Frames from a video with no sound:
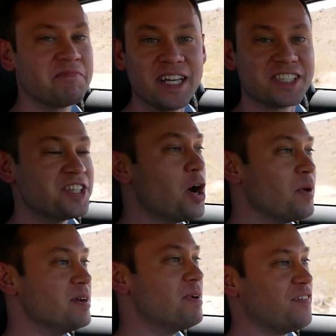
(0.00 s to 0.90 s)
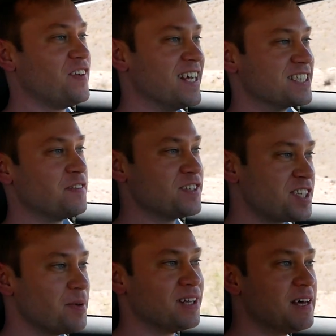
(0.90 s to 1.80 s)
There's no wind buffeting, so if you're
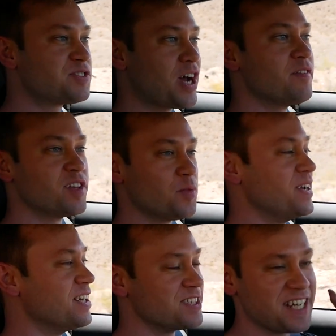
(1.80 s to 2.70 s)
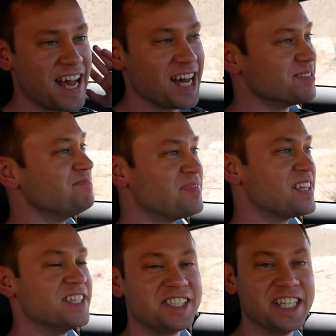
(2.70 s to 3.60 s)
someone who loves driving with the windows down,
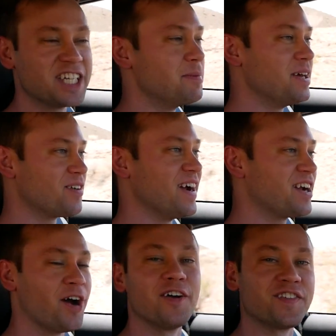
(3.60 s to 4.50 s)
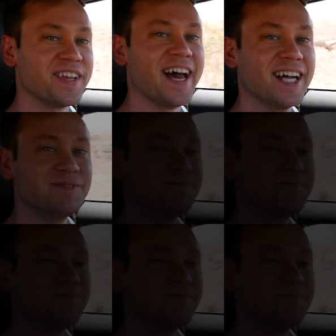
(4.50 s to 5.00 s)
the Z is going to be a great car for that.